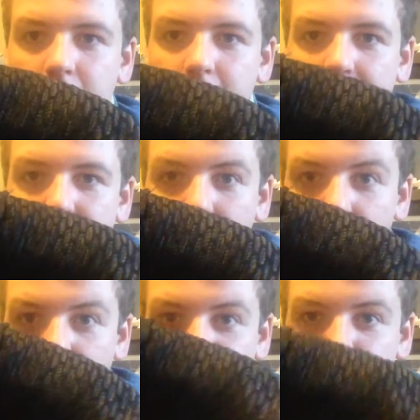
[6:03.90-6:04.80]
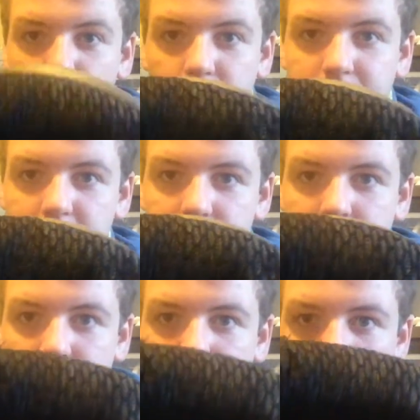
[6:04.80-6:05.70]
Now, I've worn
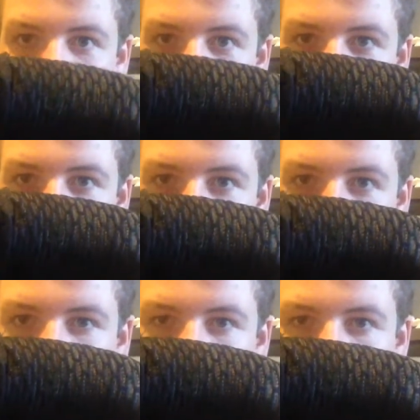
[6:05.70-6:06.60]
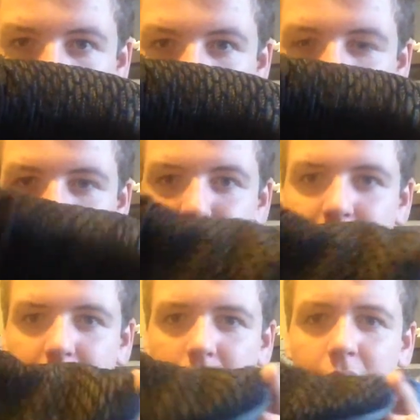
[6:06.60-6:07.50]
these about 3 times
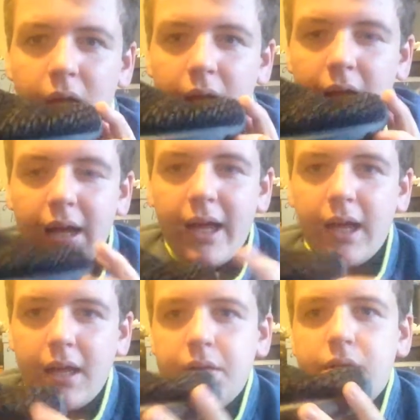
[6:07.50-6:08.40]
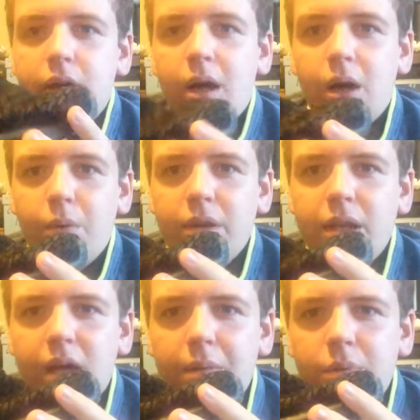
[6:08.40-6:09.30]
now, and one
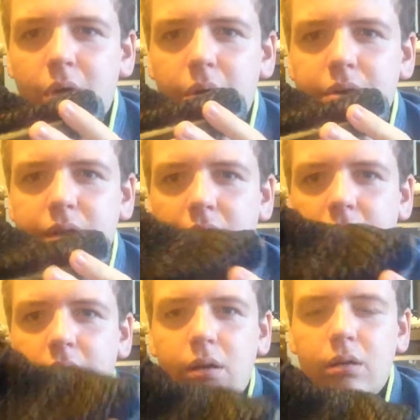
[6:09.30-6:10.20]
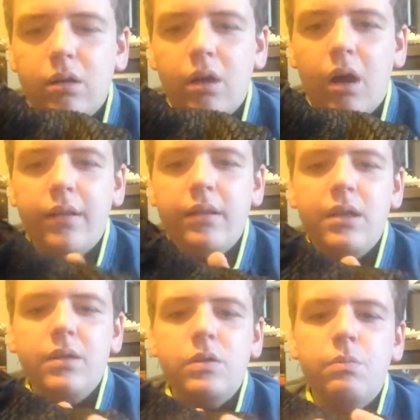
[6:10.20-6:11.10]
thing I'm noticing on
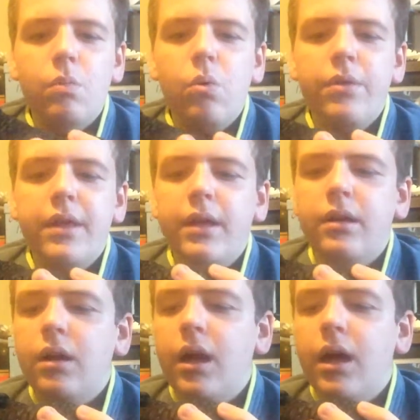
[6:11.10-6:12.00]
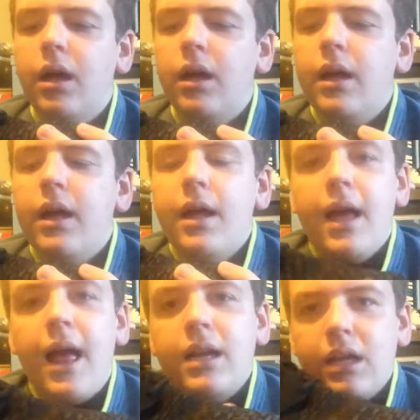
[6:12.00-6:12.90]
these more than
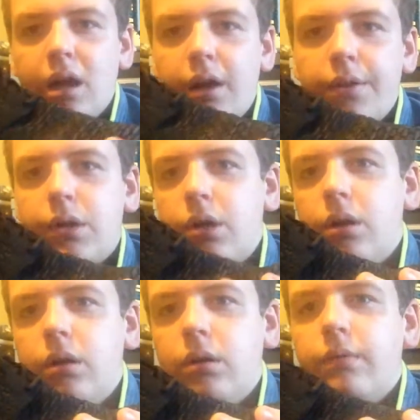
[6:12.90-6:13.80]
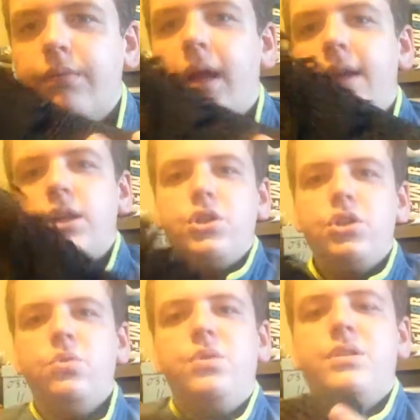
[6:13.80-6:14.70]
any other Flyknit
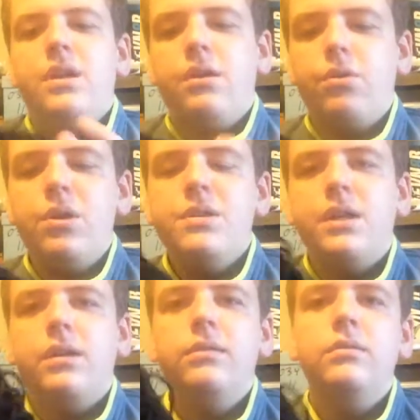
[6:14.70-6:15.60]
shoe is they're creasing.